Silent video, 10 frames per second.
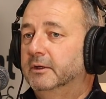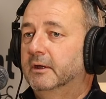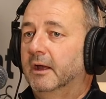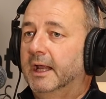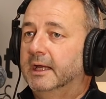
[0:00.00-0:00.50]

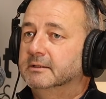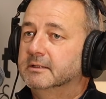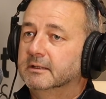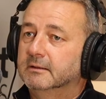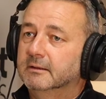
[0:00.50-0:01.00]
going out
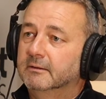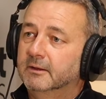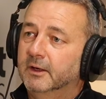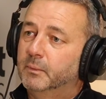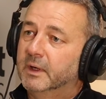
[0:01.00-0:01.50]
into the
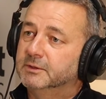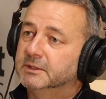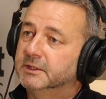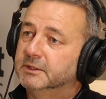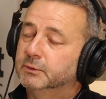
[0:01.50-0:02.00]
third world,
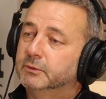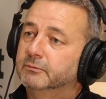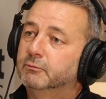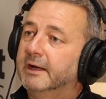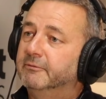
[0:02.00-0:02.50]
into the sort
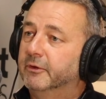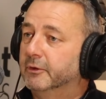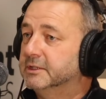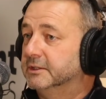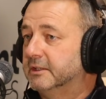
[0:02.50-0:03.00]
of
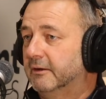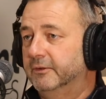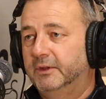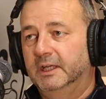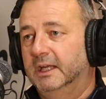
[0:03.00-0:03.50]
rainforests and stuff,
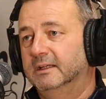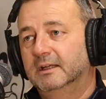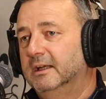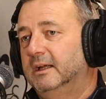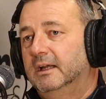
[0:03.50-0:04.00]
and thinking,
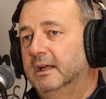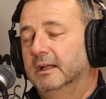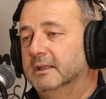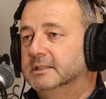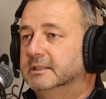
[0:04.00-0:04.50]

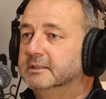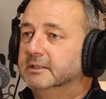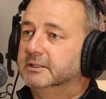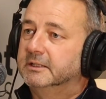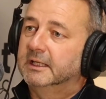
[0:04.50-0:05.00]
this is
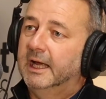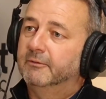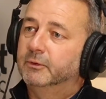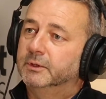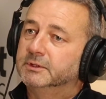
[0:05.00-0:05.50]
just out
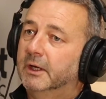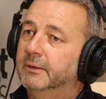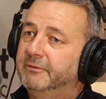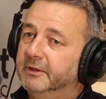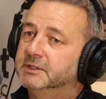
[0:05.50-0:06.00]
of order. So
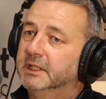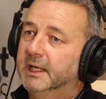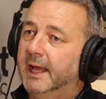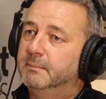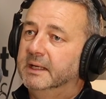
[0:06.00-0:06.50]
FSC
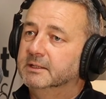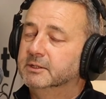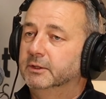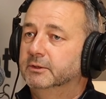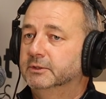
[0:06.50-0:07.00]
came in
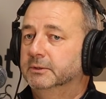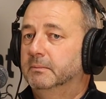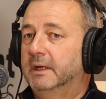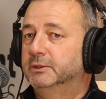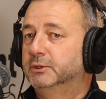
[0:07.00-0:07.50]
to
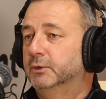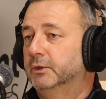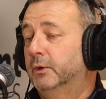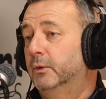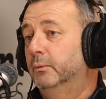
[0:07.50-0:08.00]
make sure
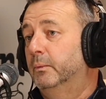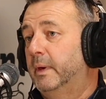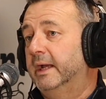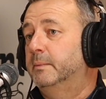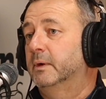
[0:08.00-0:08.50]
that all
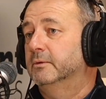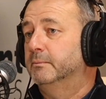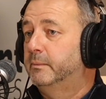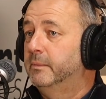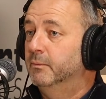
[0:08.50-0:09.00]
paper
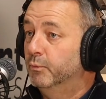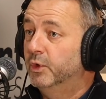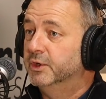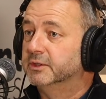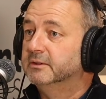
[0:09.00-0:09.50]
and
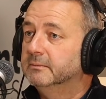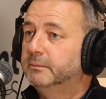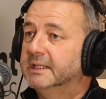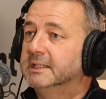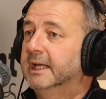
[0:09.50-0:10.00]
wood,
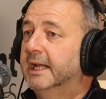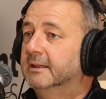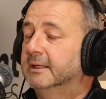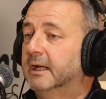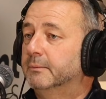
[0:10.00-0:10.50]
basically
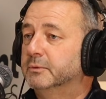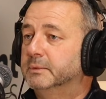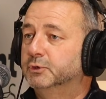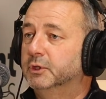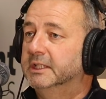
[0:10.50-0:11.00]
anything that comes from a
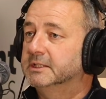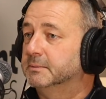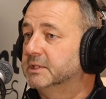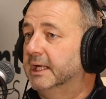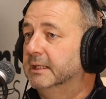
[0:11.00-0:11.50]
tree, is
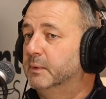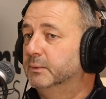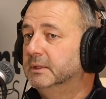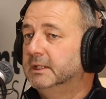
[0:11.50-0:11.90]
sustainable.